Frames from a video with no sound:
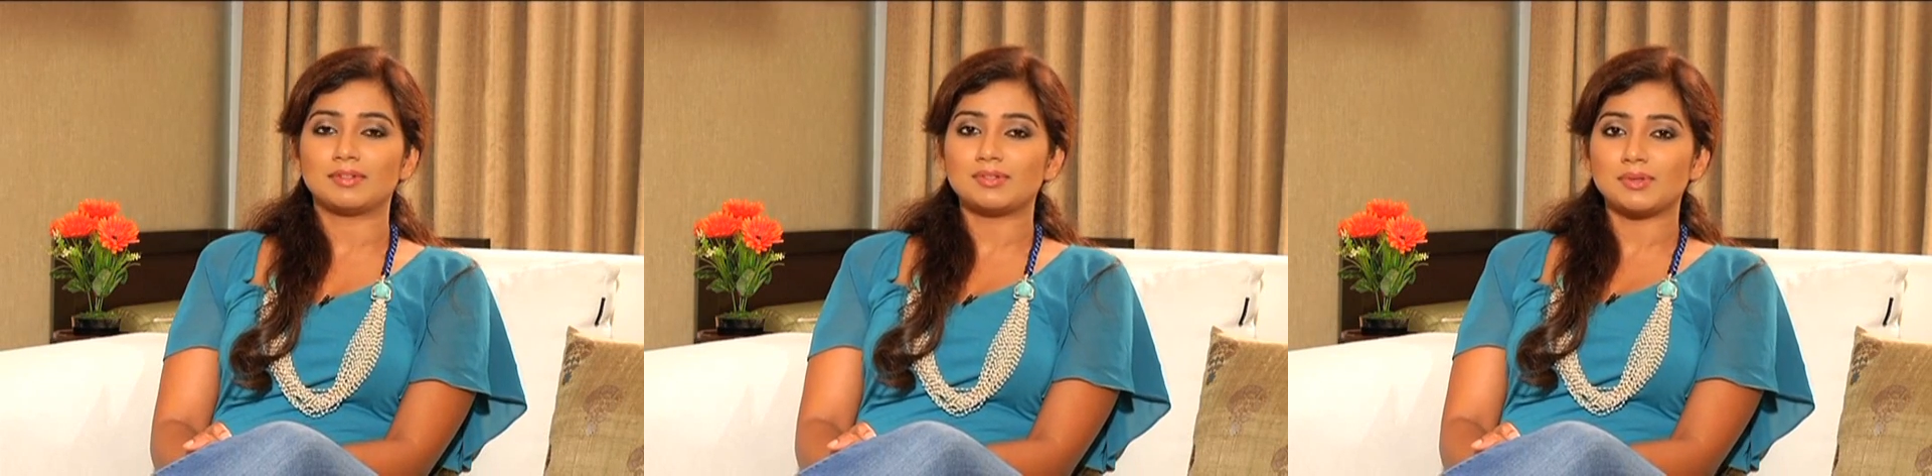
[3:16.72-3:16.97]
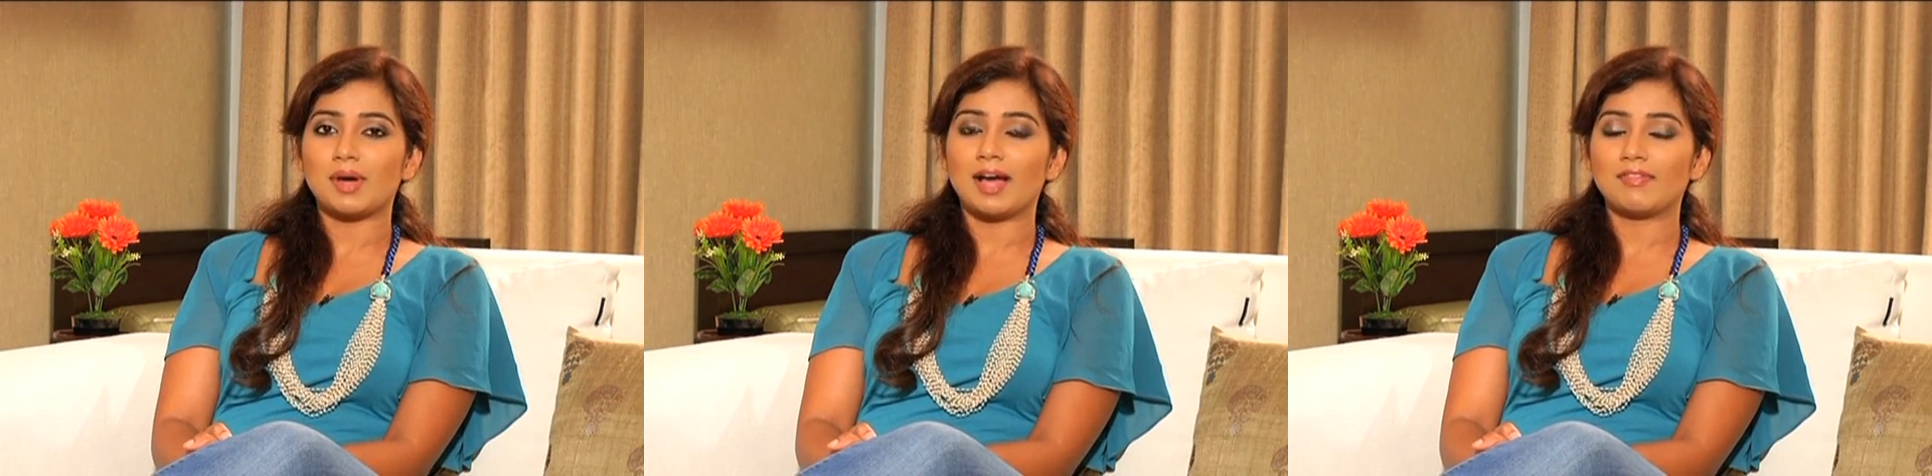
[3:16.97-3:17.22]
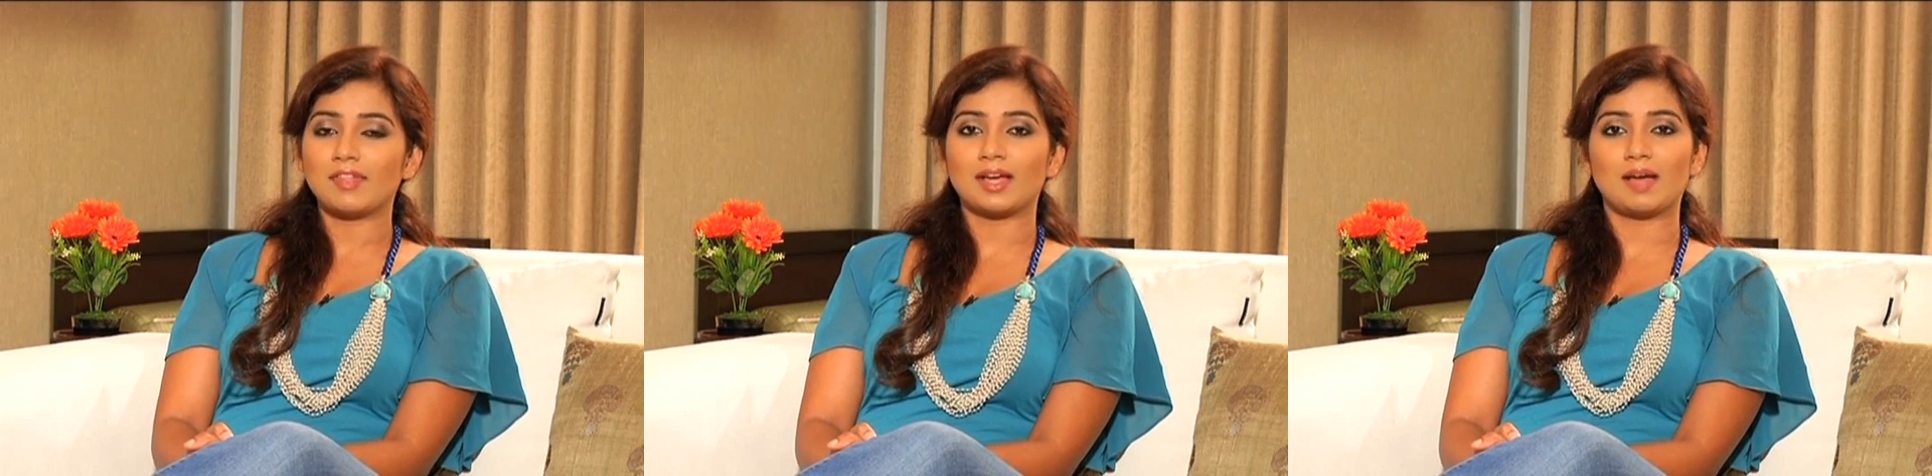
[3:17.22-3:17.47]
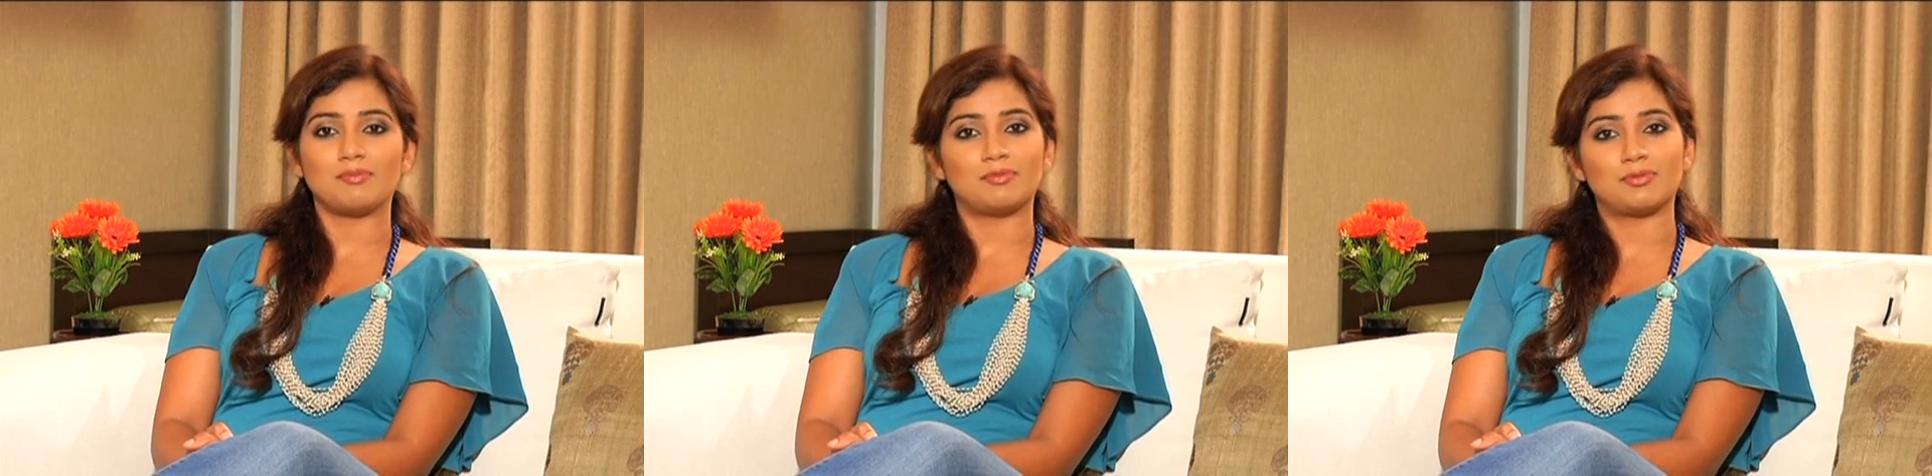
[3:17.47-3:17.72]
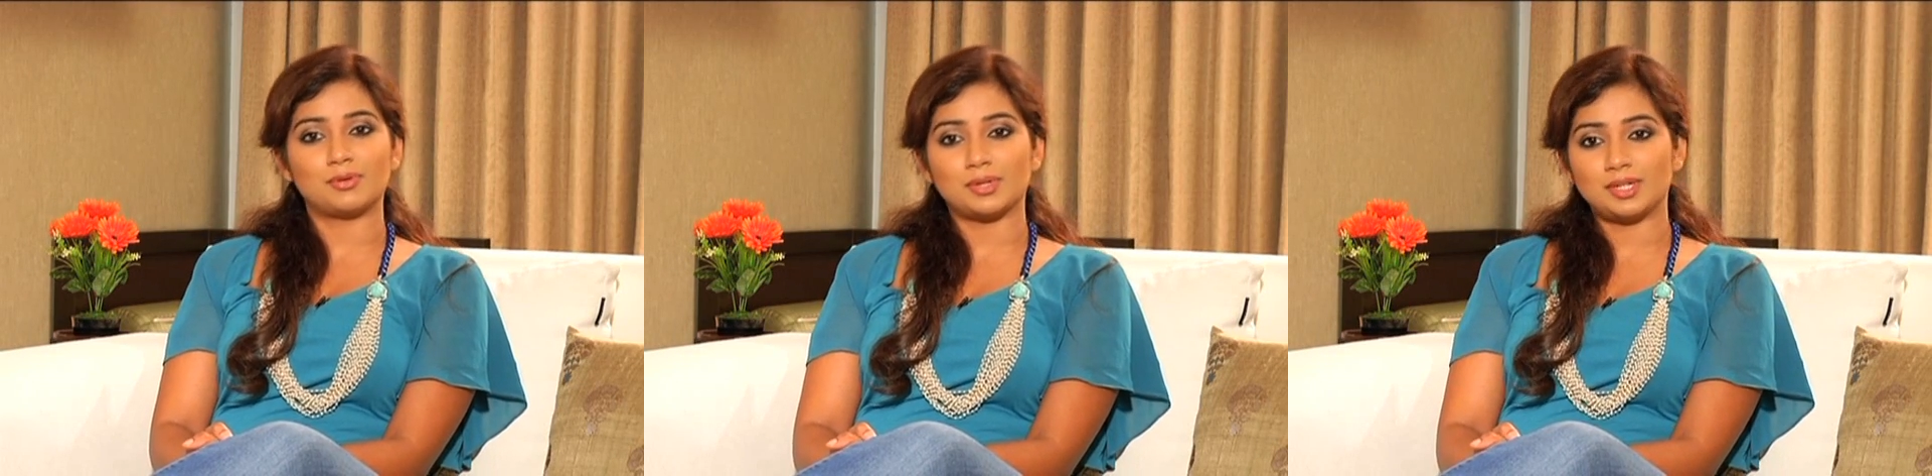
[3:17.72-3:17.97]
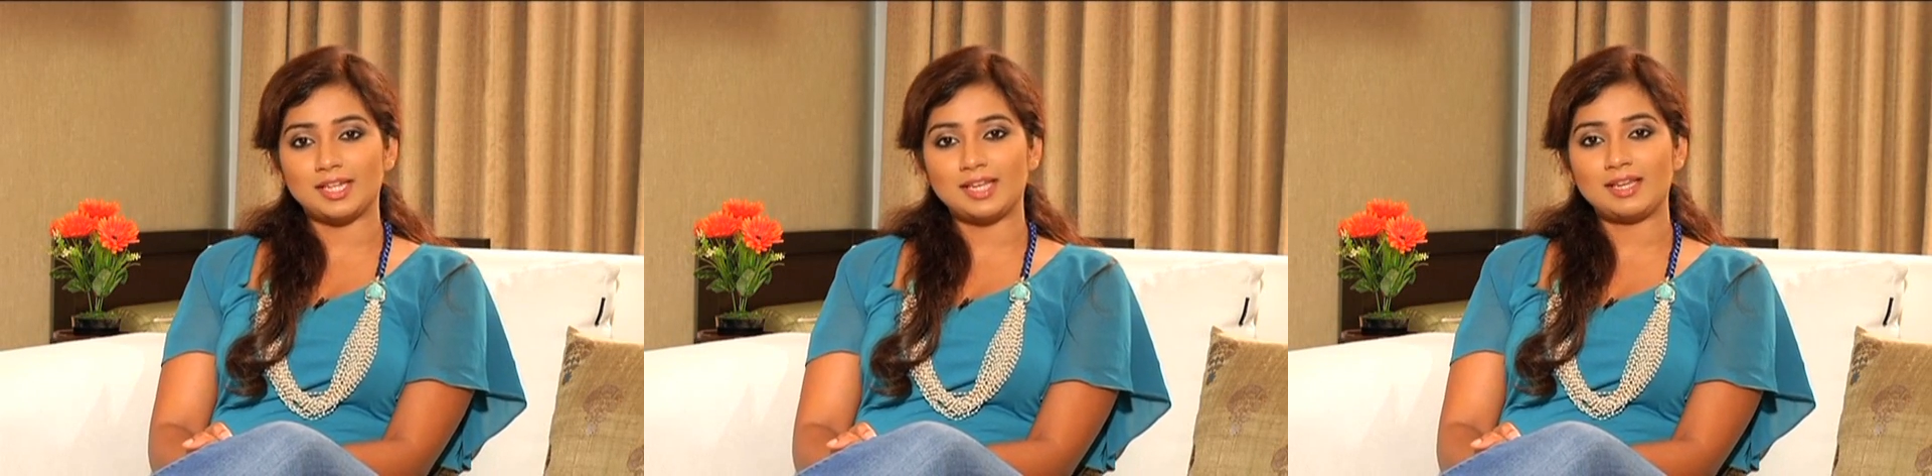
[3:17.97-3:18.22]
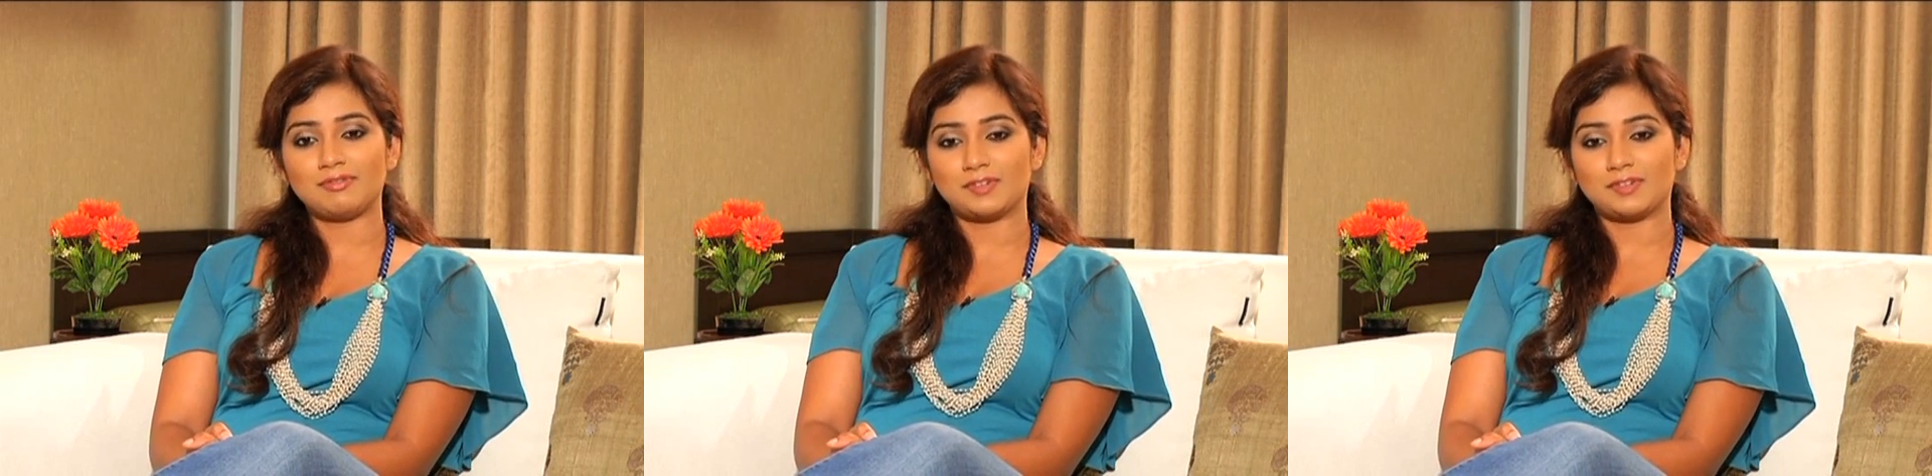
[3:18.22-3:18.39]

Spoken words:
so I think I'm really,